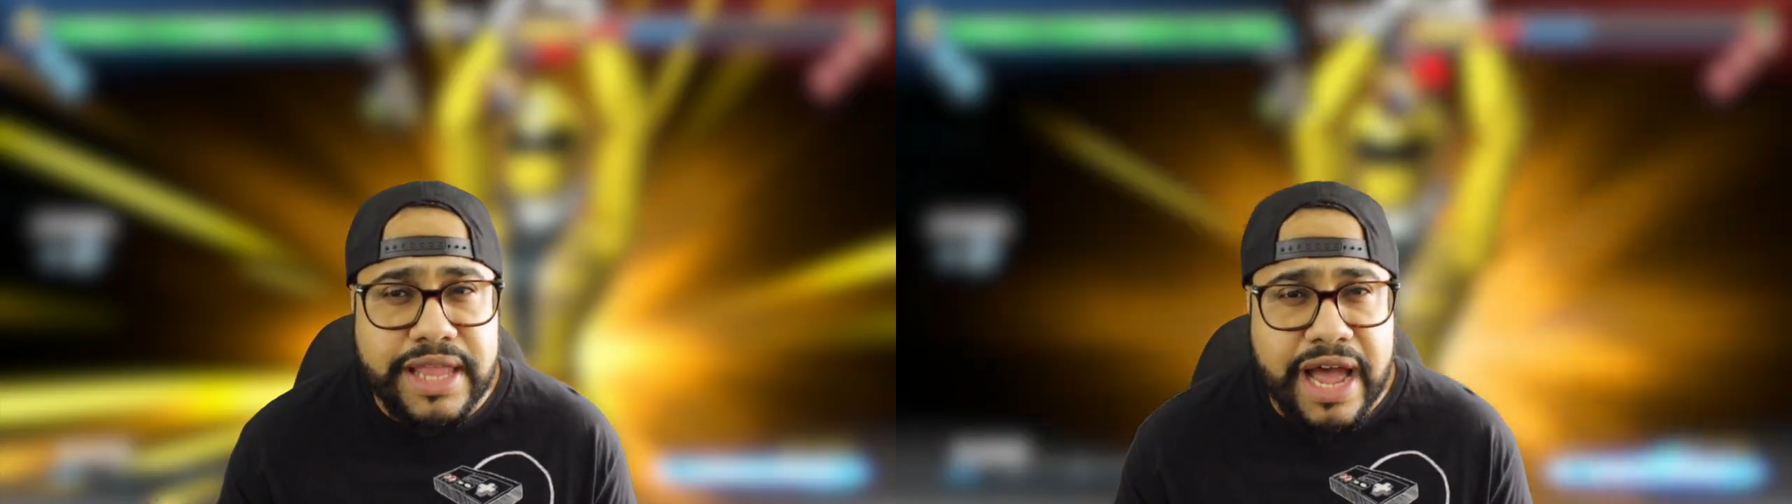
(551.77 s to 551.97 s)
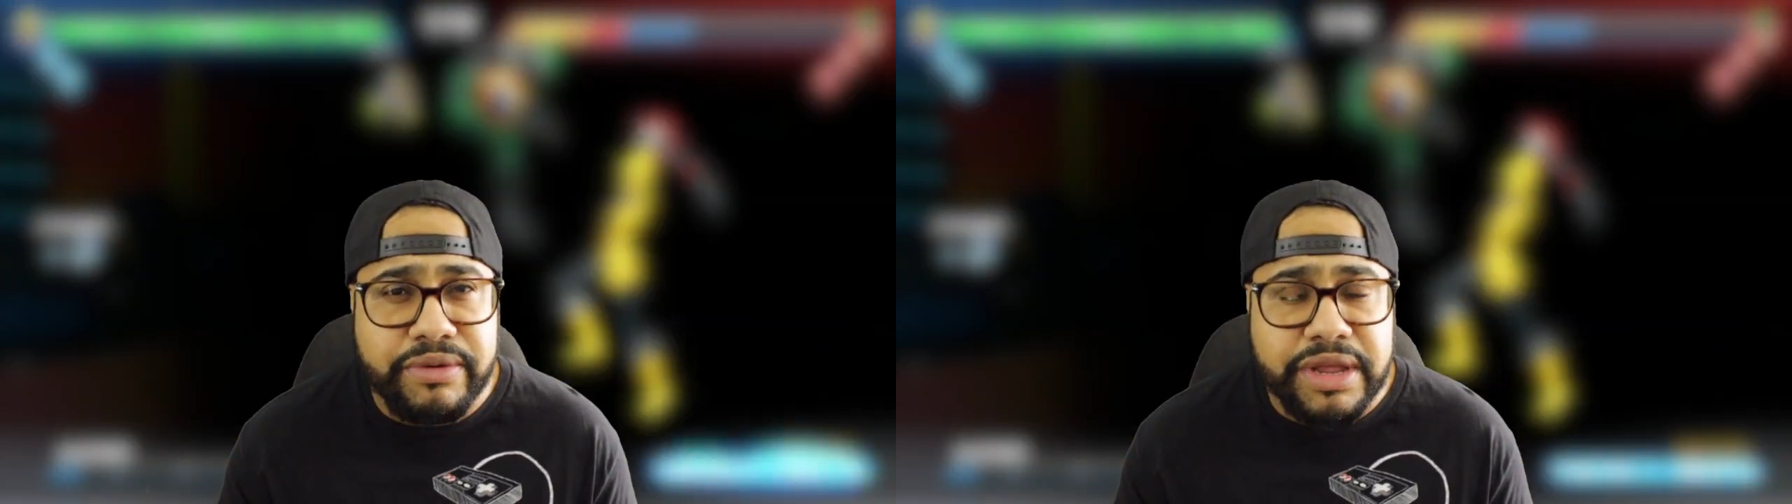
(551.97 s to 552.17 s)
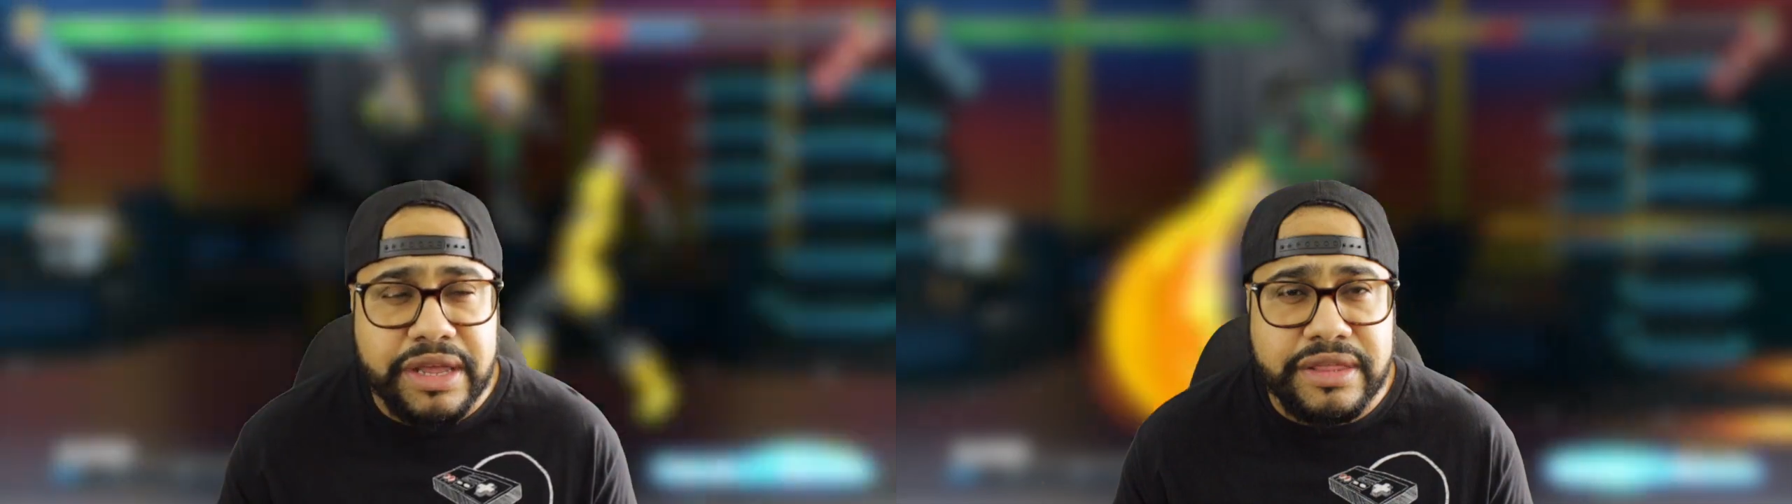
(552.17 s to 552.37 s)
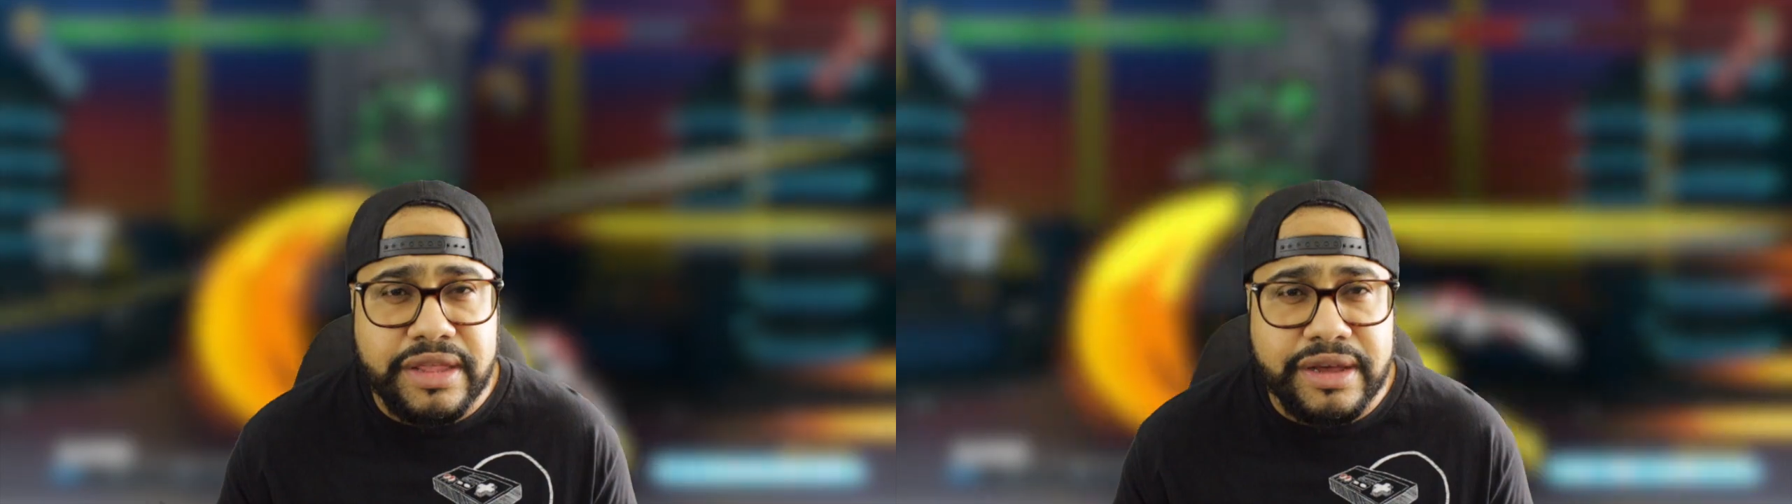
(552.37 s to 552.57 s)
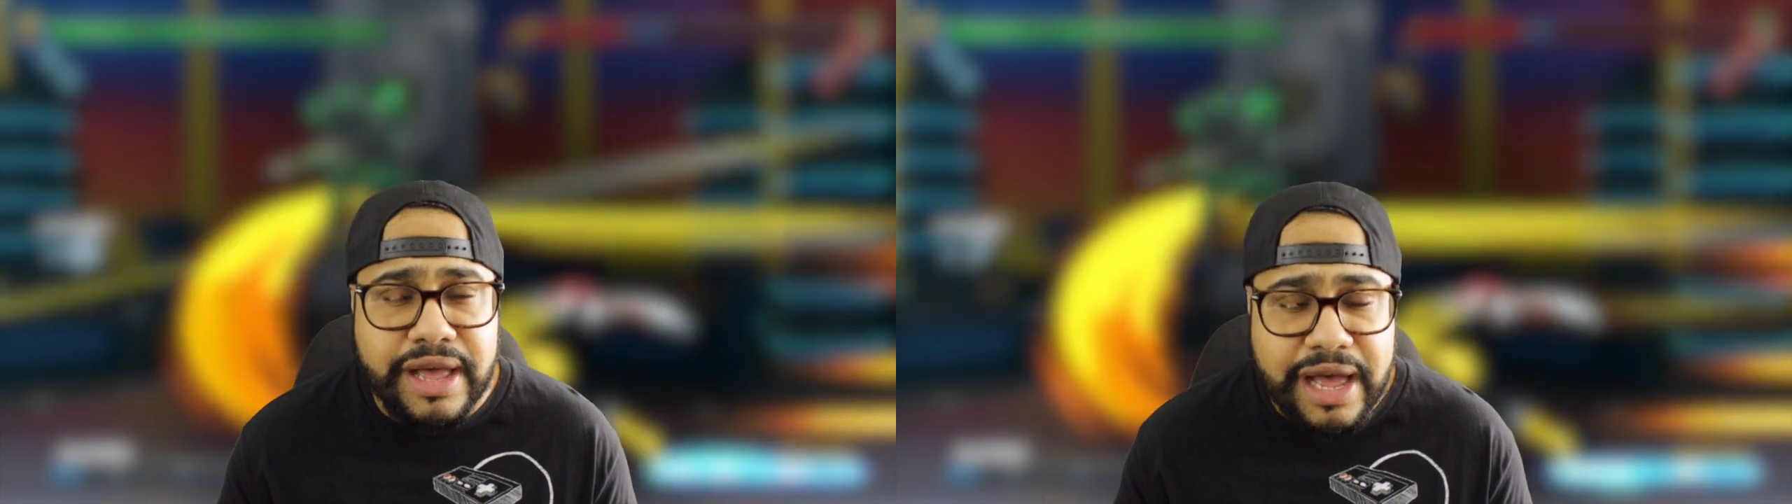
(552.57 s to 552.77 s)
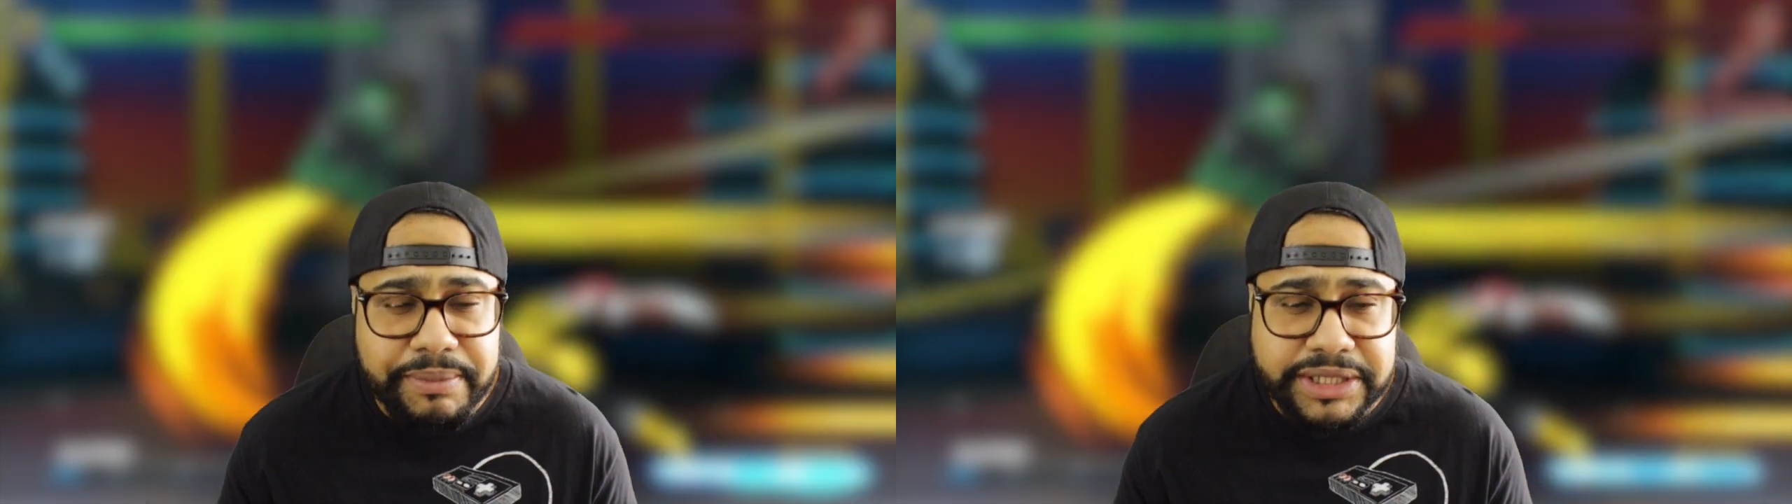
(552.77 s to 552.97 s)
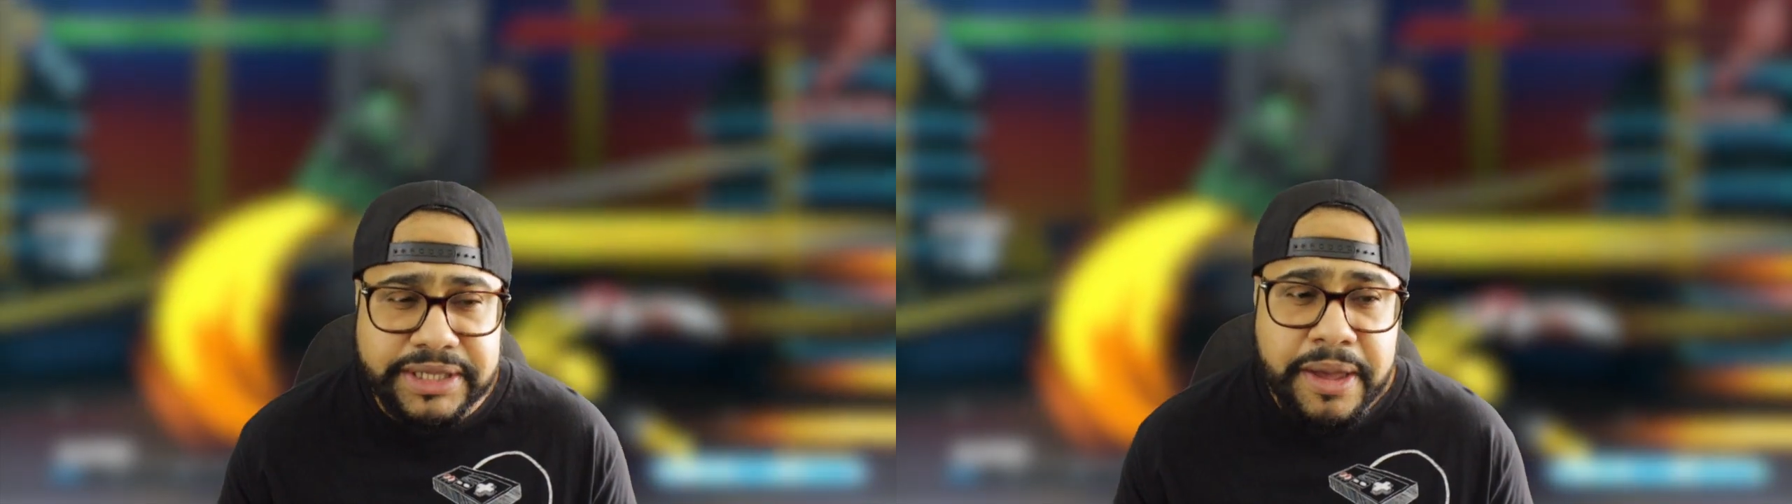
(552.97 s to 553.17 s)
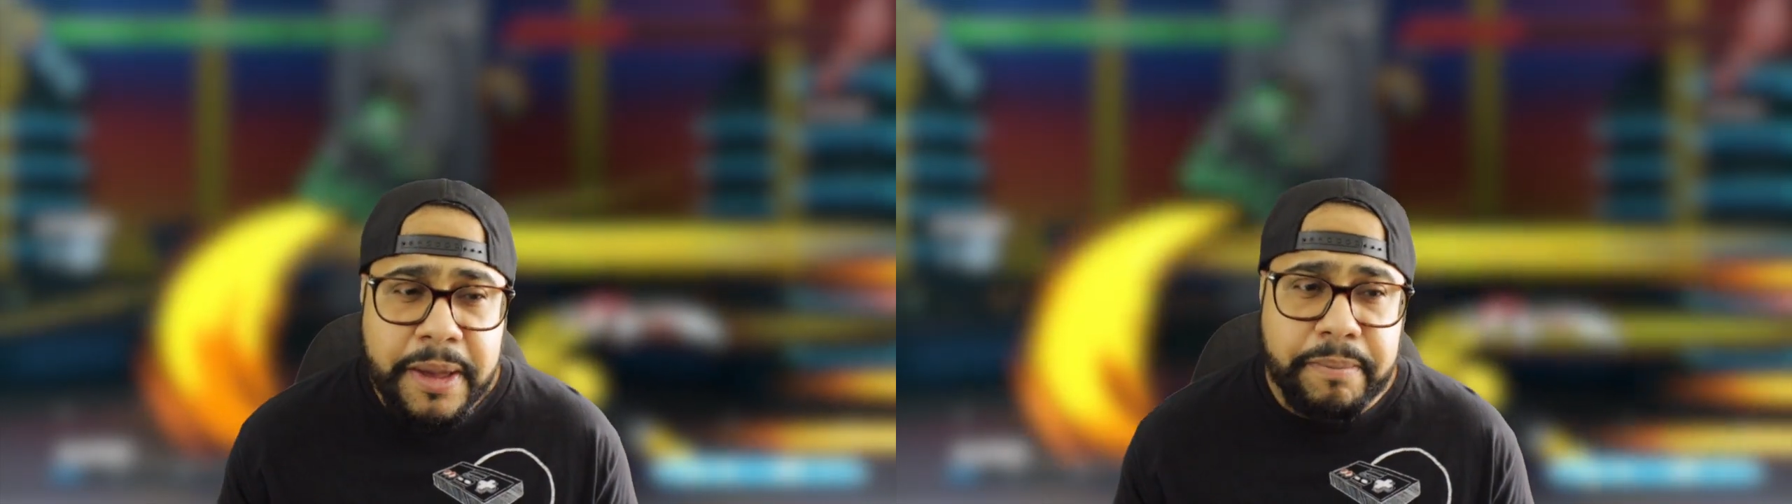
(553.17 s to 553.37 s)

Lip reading: down in the comments,